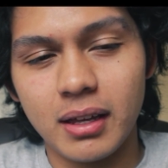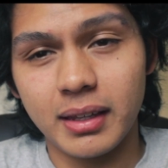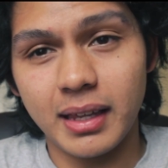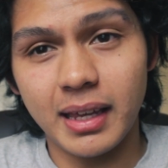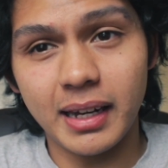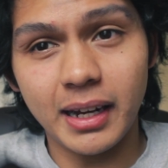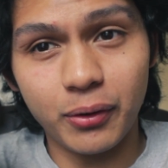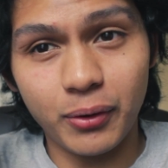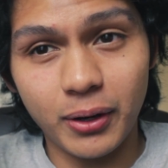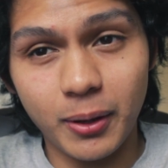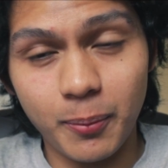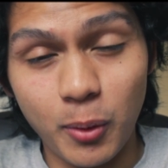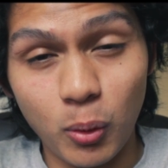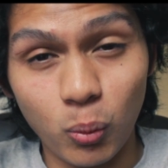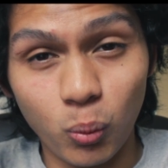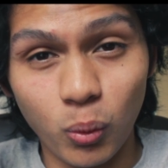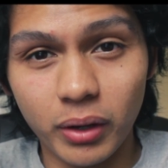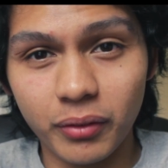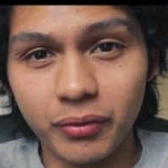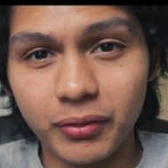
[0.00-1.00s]
Again, I
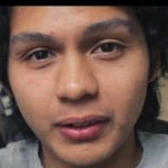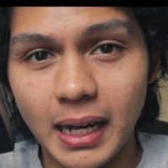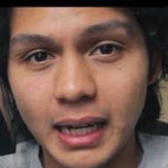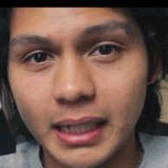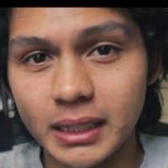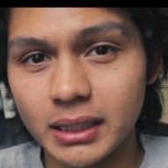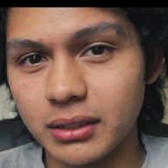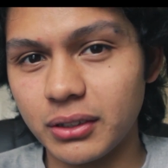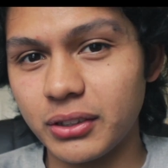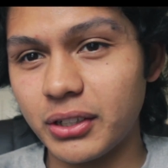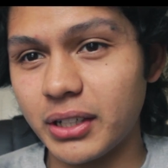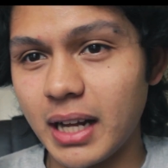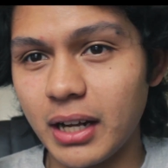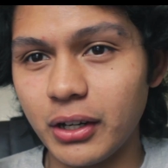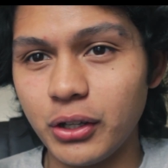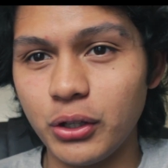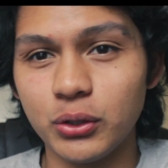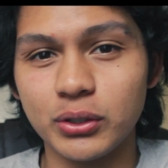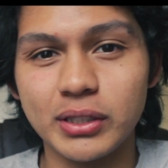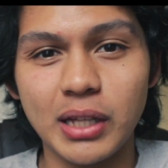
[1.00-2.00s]
recommend one flash. Learn
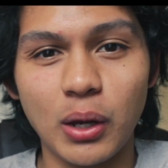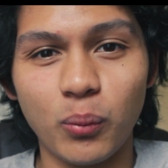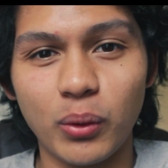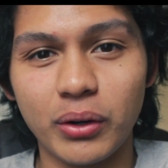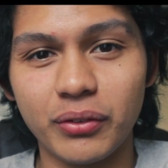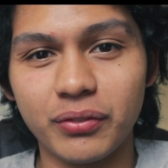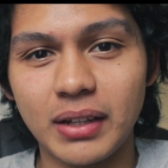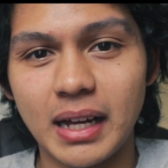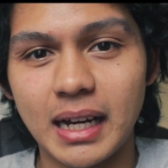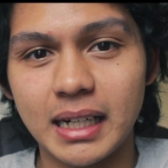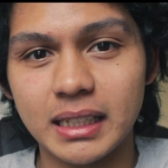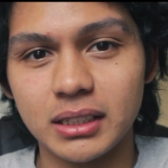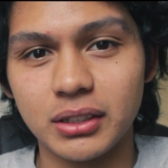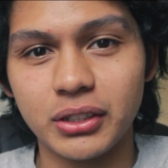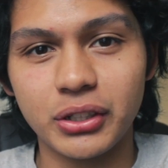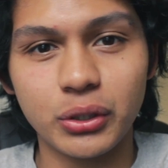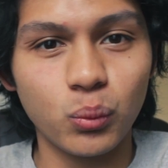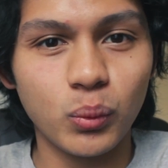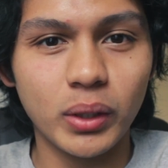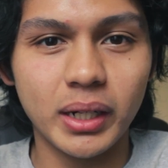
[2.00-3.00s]
how to use that one flash,
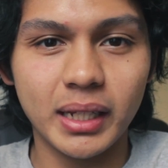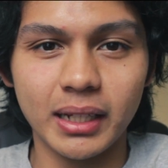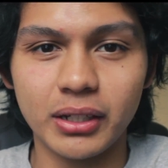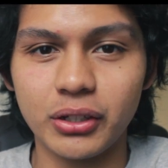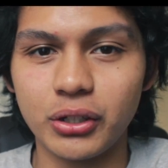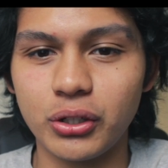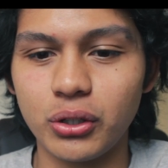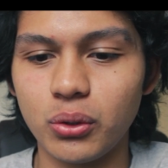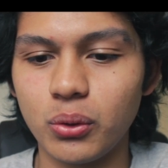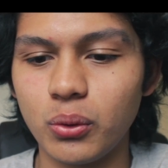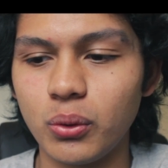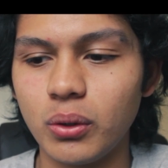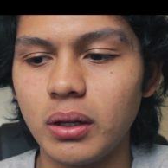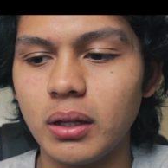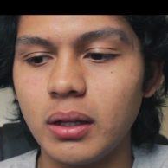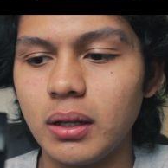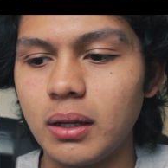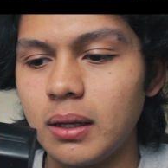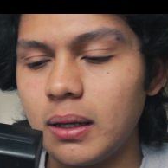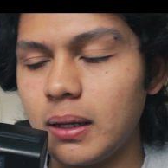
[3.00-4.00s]
learn what it can do,
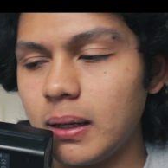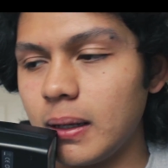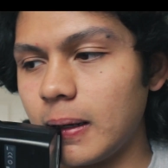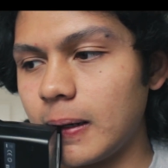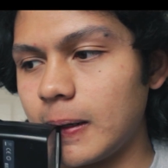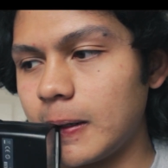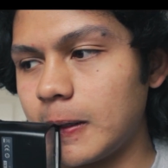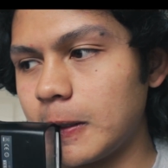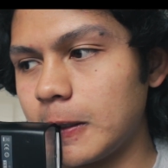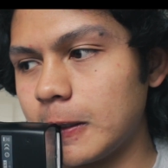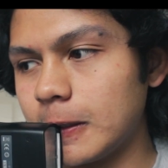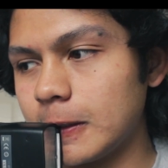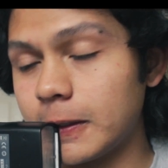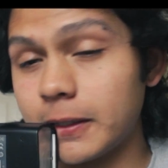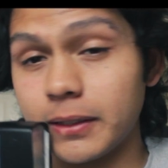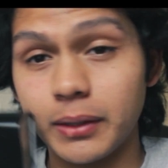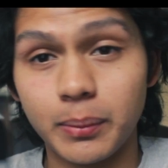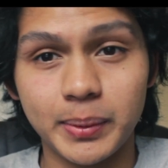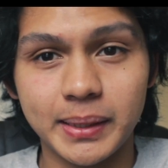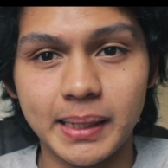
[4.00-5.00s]

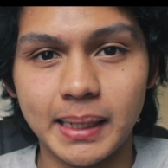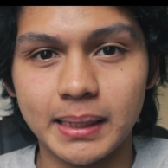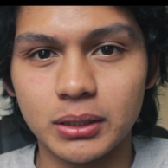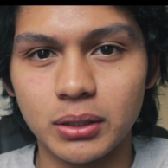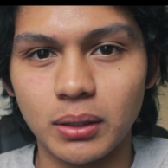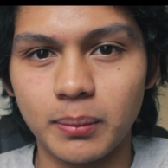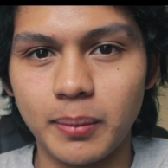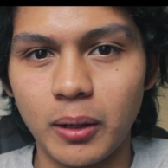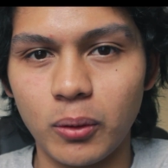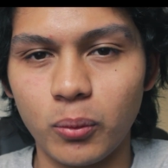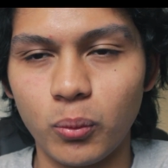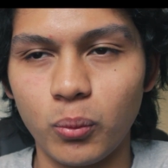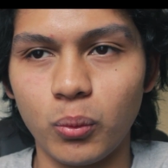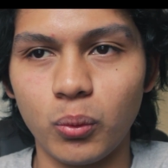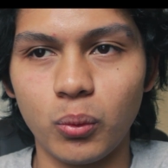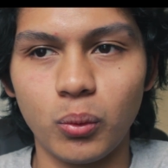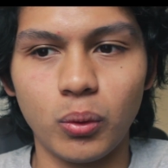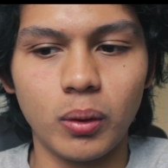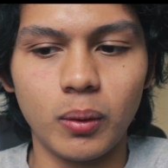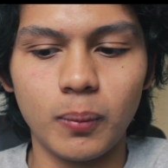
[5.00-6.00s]
learn the potential about
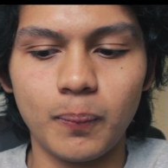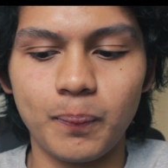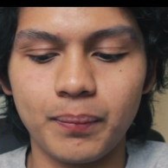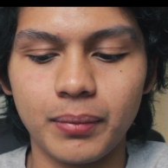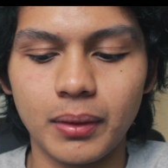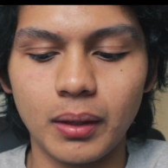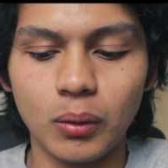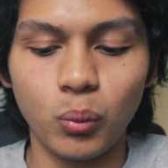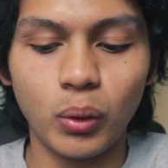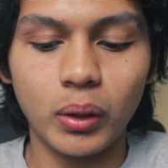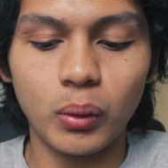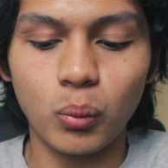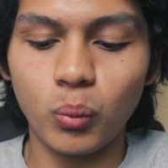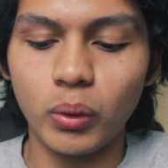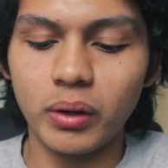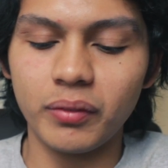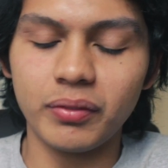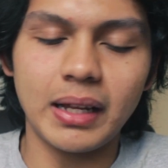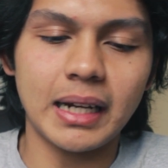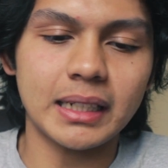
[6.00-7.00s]
what
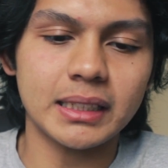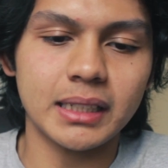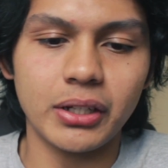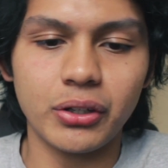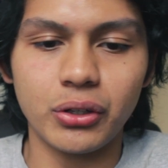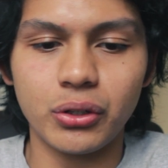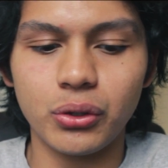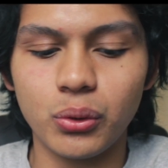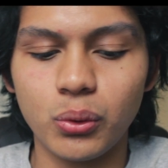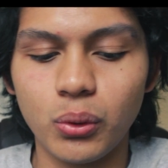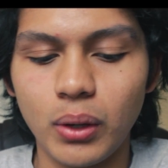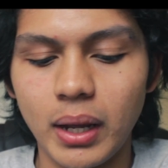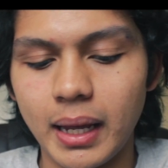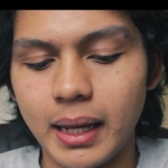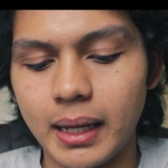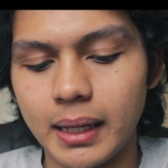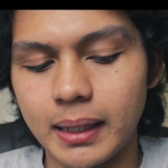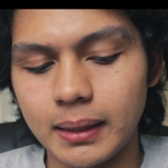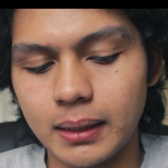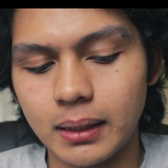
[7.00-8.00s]
one flash can do,
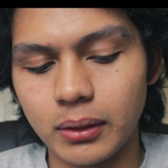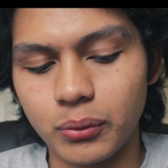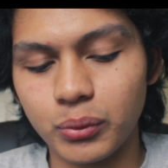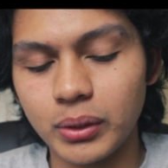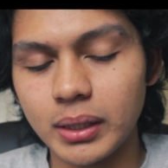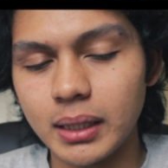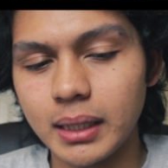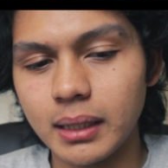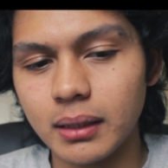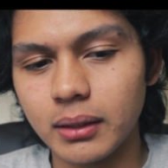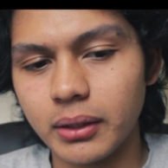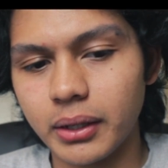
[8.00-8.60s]
and really